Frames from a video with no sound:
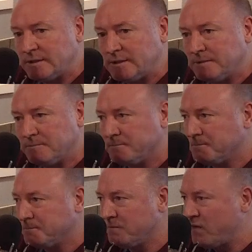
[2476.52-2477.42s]
um,
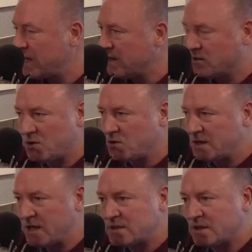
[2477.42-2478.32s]
very
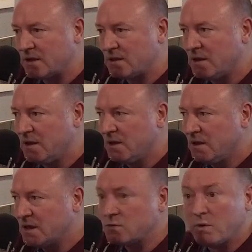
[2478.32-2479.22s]
enthusiastic, and
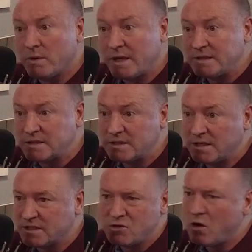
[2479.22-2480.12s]
that's what we like to
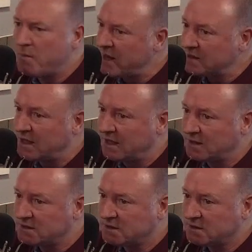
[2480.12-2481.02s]
see. It's not about
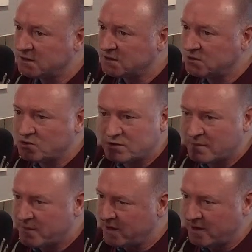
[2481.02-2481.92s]
talent. It's not just
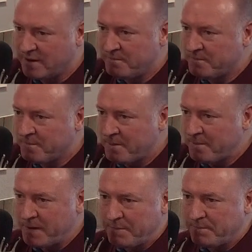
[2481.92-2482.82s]
about.
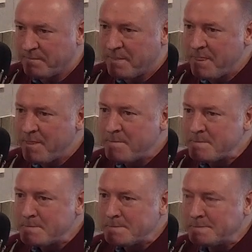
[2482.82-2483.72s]
It's not people. about finding the
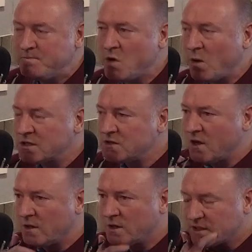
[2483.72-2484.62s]
very best of the. No, it's best.
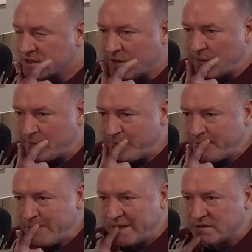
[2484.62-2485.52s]
not. It's not
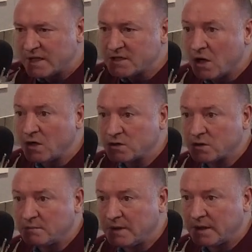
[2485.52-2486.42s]
because that's hard to
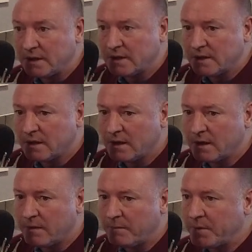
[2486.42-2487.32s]
come by. Yeah.
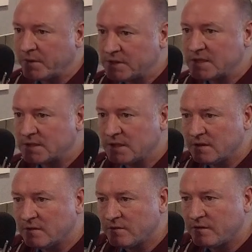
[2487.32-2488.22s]
But it's
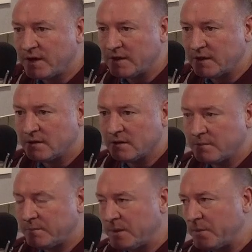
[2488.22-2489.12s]
actually finding
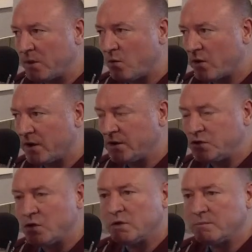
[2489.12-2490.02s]
people who want to
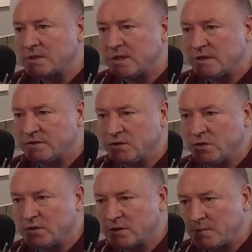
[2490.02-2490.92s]
enjoy themselves,
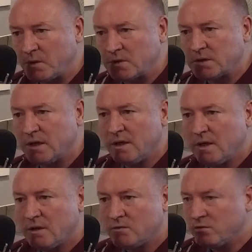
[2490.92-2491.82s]
enjoy the sport,
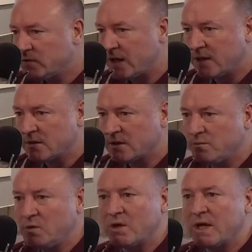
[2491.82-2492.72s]
run around,
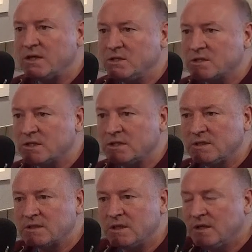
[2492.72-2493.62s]
communication
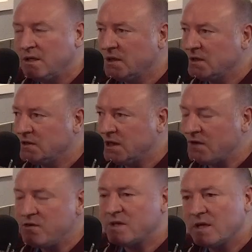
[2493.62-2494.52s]
skills,
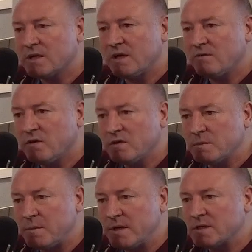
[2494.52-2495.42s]
everything that
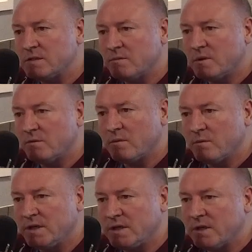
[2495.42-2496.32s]
involves a person, and,
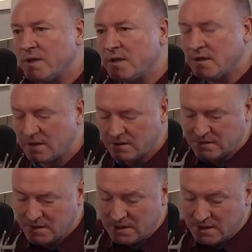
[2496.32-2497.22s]
and we do it, you
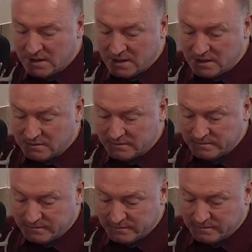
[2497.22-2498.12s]
know, and